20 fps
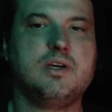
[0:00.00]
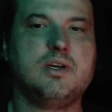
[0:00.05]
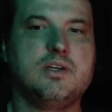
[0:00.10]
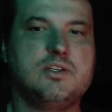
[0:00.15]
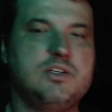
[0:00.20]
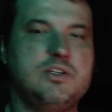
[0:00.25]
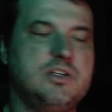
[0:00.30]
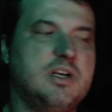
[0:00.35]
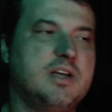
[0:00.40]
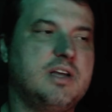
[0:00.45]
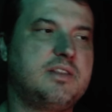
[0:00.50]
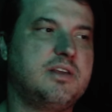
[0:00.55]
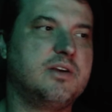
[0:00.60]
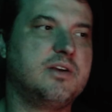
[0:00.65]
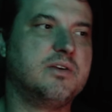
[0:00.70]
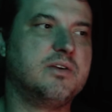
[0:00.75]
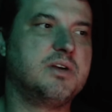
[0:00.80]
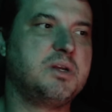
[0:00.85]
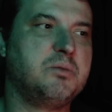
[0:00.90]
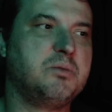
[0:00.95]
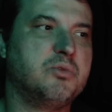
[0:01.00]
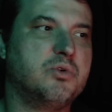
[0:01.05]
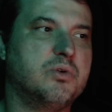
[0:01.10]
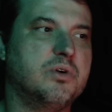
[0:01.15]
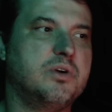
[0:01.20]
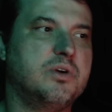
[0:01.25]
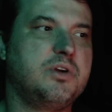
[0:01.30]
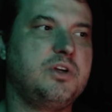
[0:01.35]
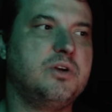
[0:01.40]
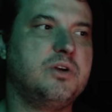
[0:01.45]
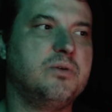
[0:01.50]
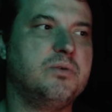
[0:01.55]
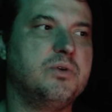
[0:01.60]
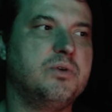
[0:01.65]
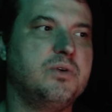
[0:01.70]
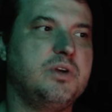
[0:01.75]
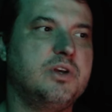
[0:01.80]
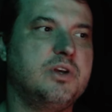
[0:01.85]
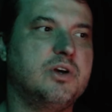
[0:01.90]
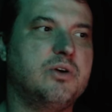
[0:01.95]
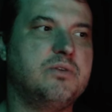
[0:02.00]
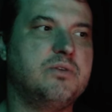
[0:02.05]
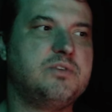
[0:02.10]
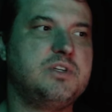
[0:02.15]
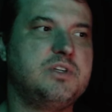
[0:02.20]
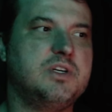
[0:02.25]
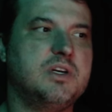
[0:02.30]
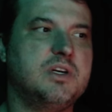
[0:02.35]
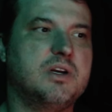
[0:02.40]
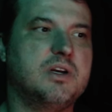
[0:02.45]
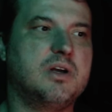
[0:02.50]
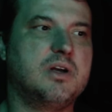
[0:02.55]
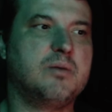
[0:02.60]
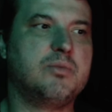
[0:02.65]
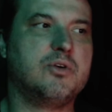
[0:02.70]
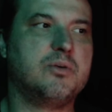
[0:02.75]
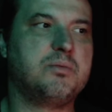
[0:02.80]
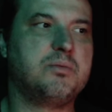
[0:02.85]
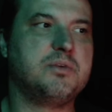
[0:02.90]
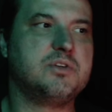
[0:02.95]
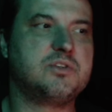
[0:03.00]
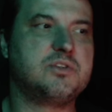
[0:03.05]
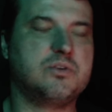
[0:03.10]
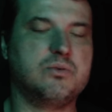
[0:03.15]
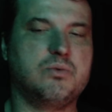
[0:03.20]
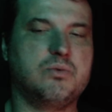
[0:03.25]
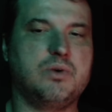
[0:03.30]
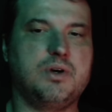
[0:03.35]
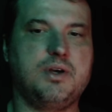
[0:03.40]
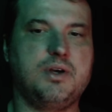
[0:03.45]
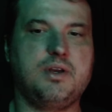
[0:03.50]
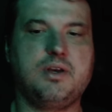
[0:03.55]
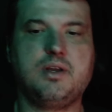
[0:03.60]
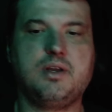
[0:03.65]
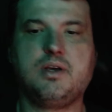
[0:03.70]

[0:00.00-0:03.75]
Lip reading: She's not there anymore. You don't really know if she did it on purpose or what.